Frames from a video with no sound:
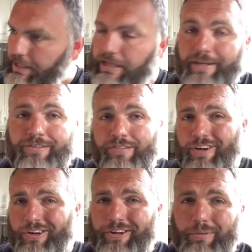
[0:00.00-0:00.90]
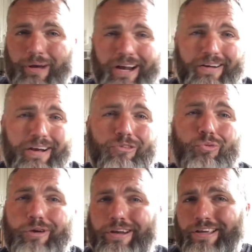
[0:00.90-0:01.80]
kids yelling in the background, so
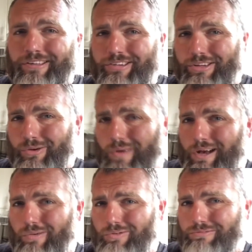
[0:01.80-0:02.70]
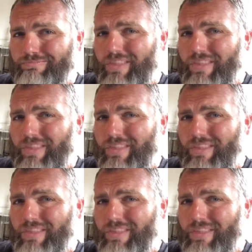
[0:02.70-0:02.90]
we're going to continue on.